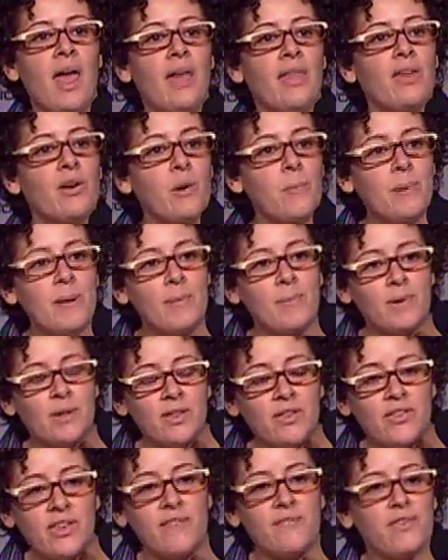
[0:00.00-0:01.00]
There are people
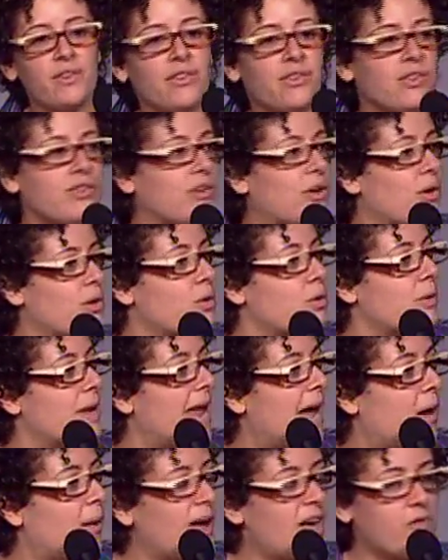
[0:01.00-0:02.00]
in San Francisco who
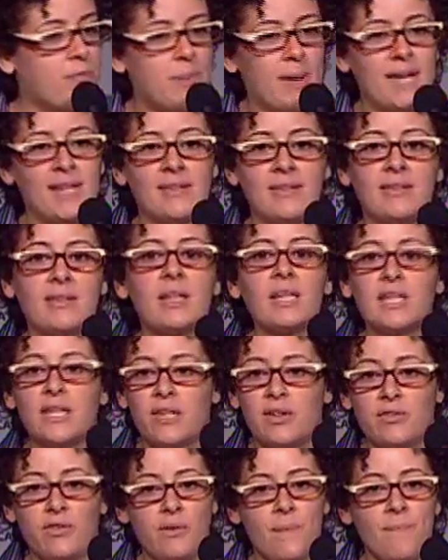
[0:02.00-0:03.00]
now have paid sick
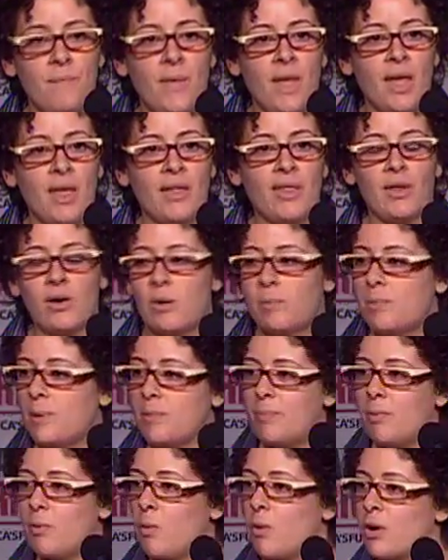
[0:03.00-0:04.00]
leave. There are
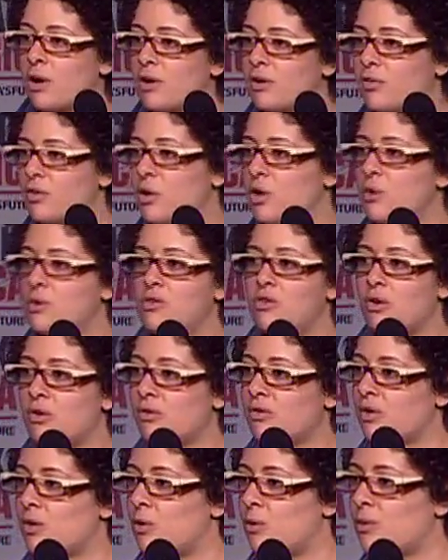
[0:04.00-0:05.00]
people, workers in New
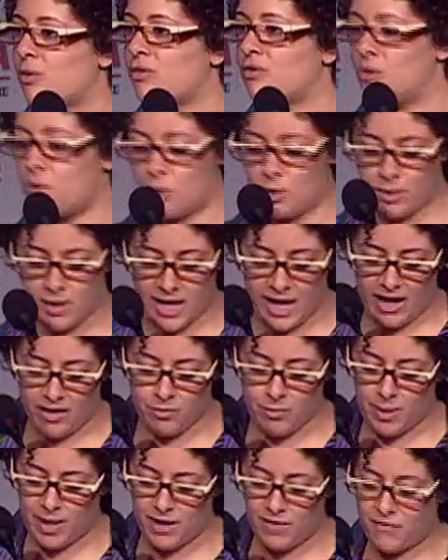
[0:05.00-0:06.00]
Jersey, who are soon going to
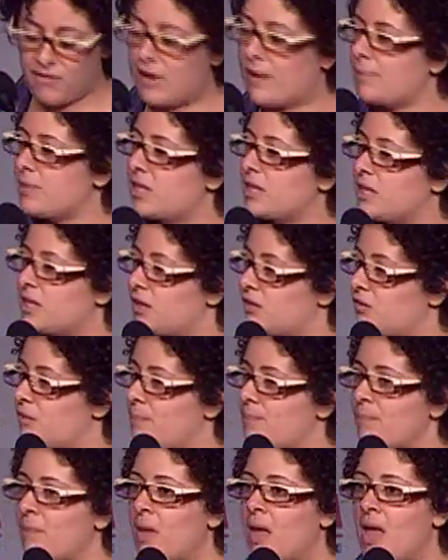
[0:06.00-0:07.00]
have paid family leave.
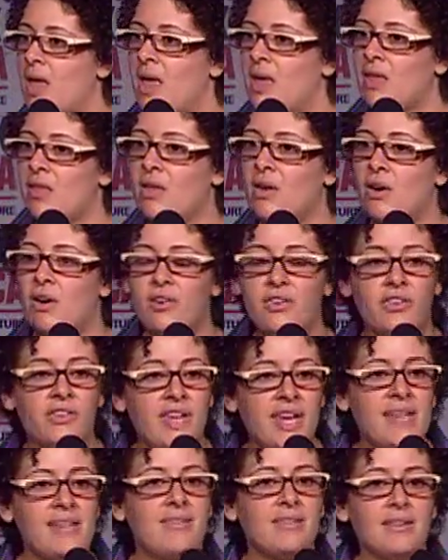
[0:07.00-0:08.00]
There are
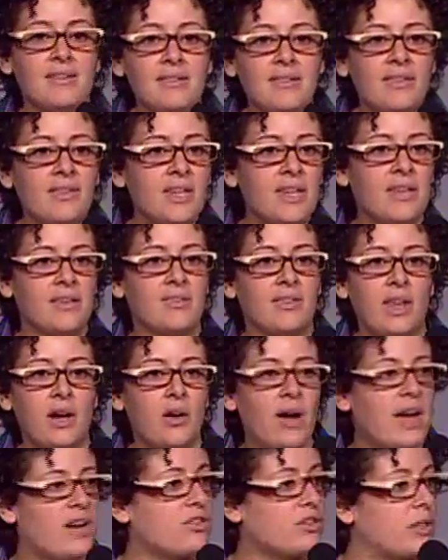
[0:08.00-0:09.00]
states and cities that are
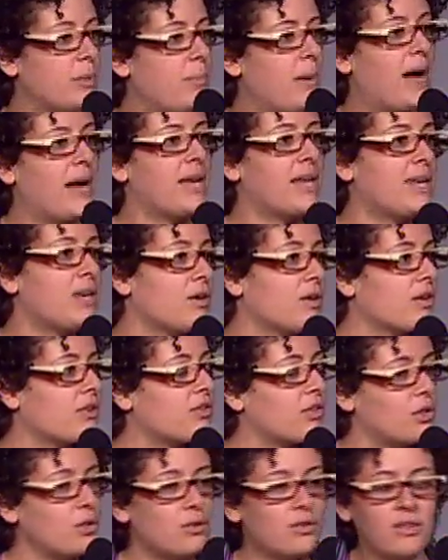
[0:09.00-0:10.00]
actually pioneering
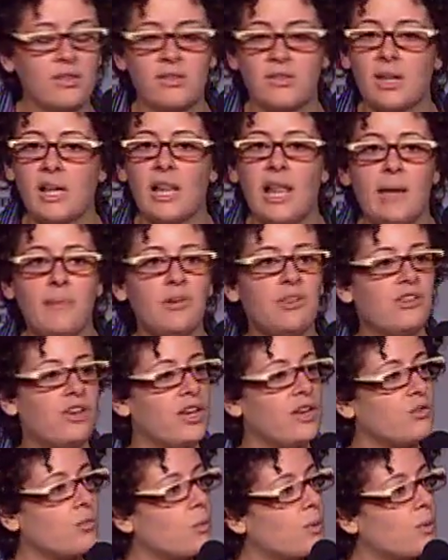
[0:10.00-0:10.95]
solutions to climate change.